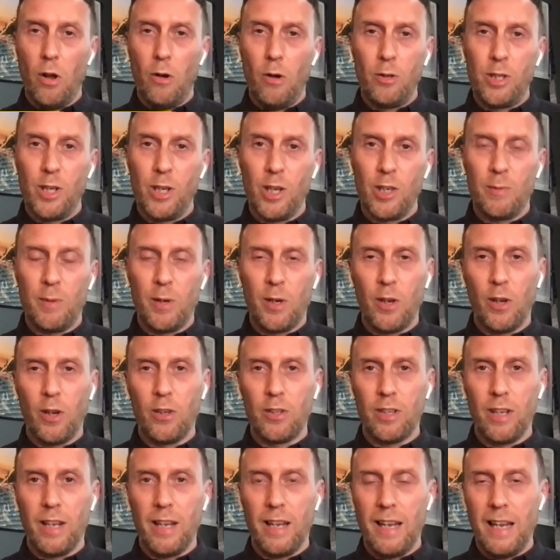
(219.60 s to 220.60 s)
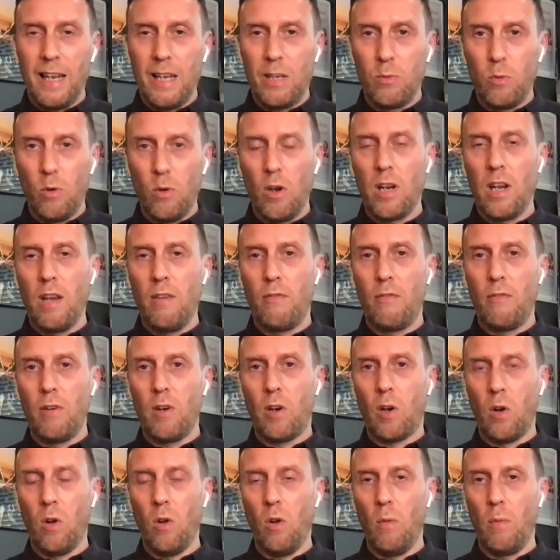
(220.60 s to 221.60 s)
chance because he's working for
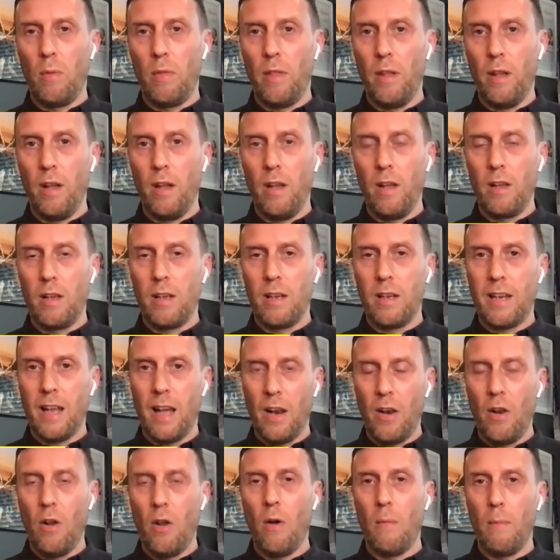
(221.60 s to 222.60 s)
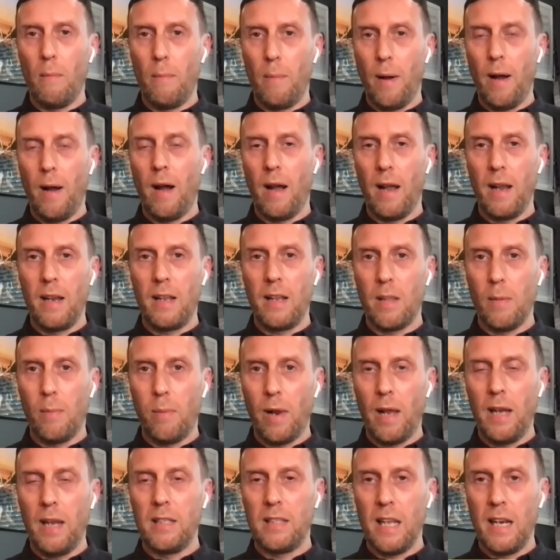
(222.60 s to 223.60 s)
a club that cannot buy the
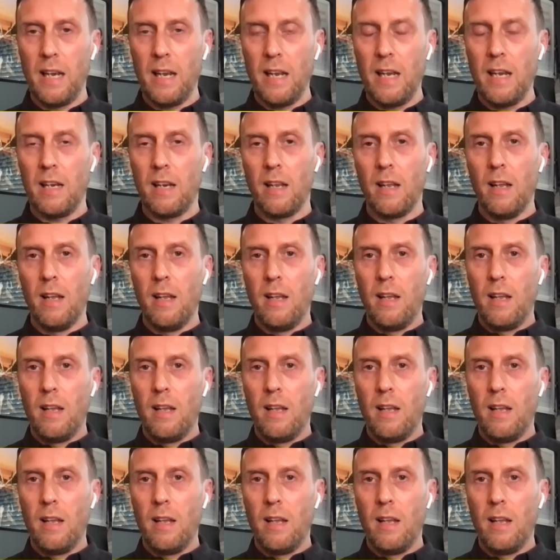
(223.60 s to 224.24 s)
players they need.